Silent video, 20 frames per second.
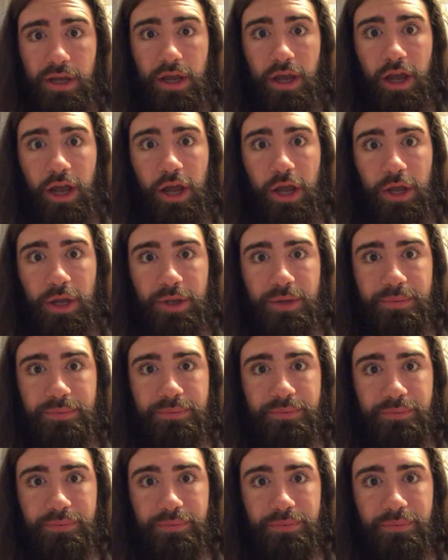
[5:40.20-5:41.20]

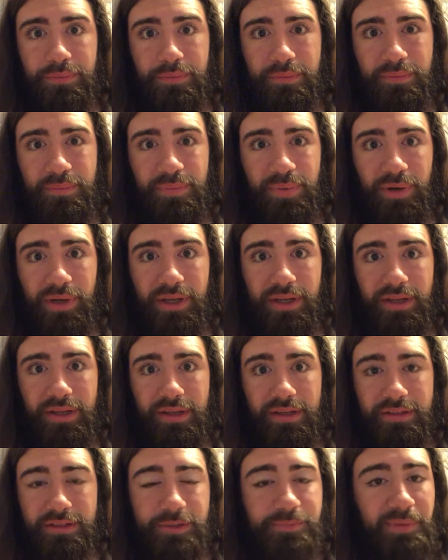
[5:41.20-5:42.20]
But
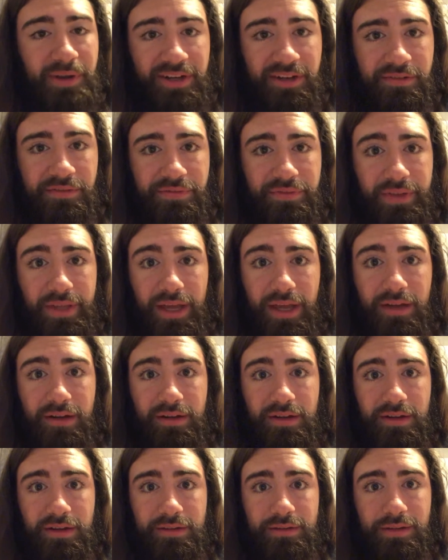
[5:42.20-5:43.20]
in spite of
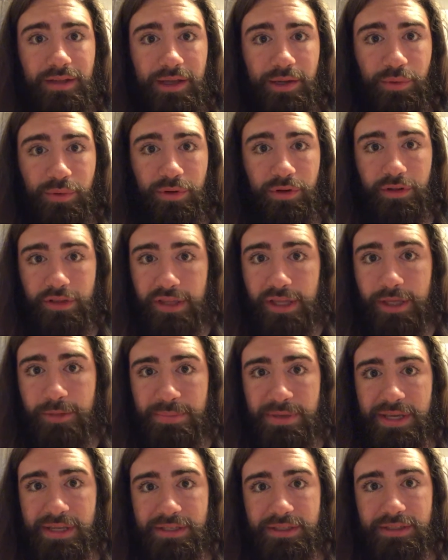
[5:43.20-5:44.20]
that, they were key
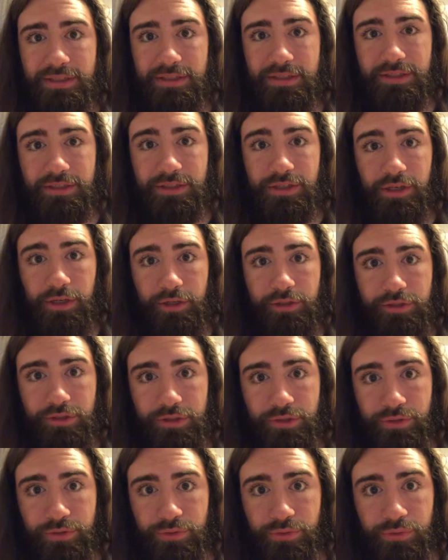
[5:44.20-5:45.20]
pieces
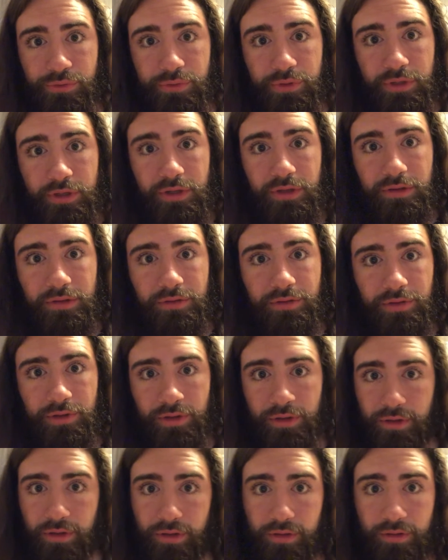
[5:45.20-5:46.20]
to
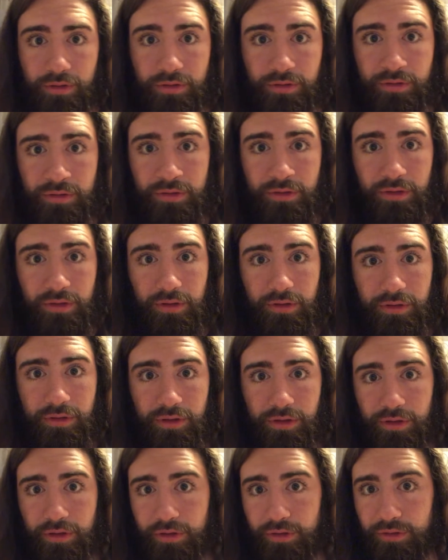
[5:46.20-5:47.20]
the
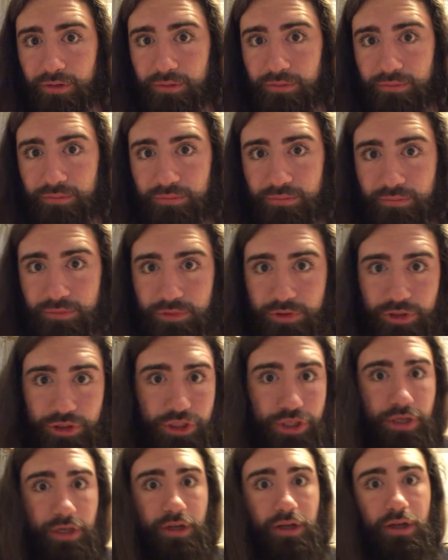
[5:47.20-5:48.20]
the
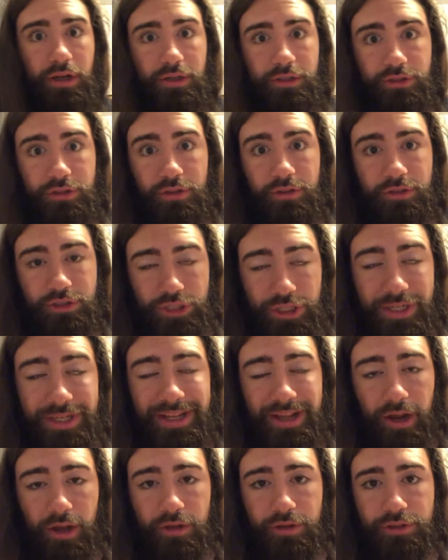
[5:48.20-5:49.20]

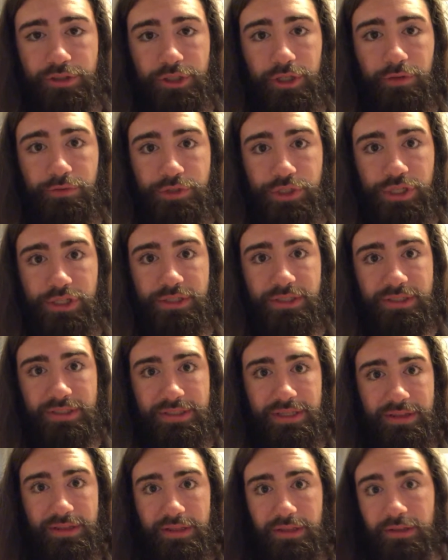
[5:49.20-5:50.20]
genealogy of
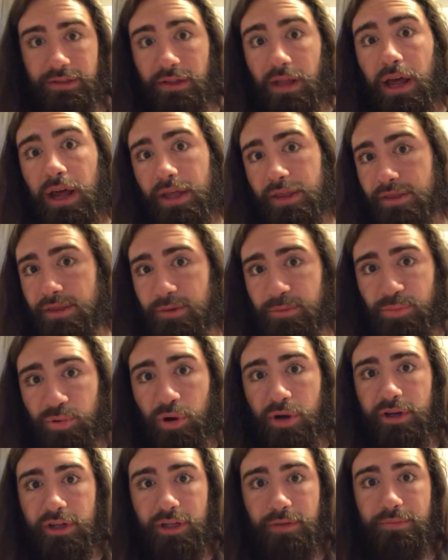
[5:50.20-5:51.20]
Jesus, and that line that
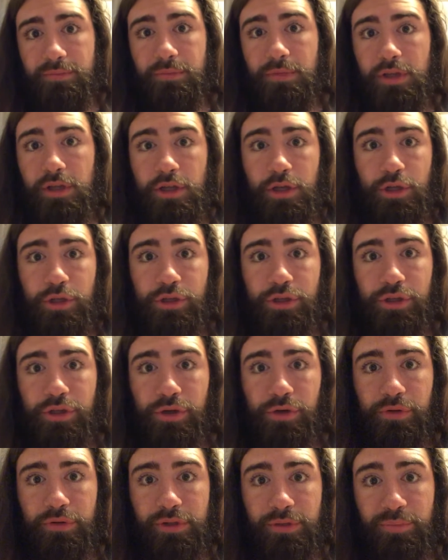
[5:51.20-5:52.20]
brought him,
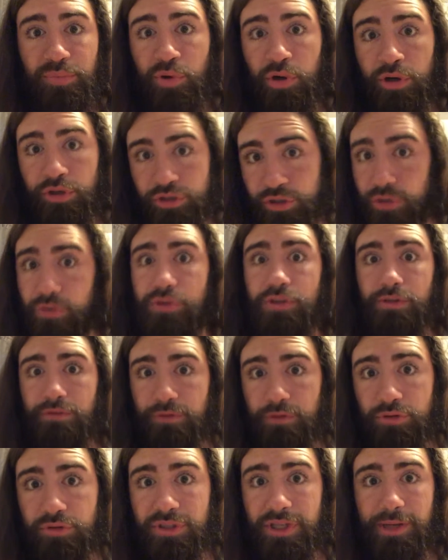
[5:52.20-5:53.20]
that brought Joseph,
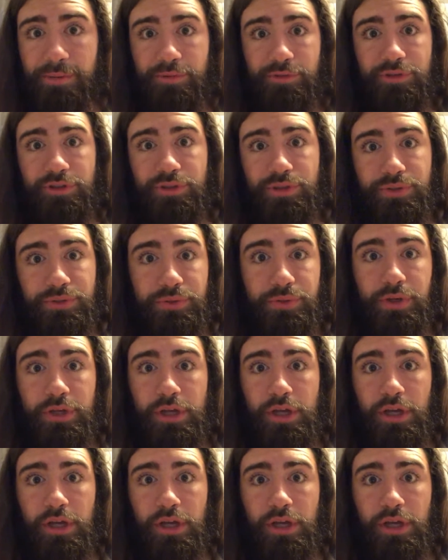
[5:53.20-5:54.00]
who was able to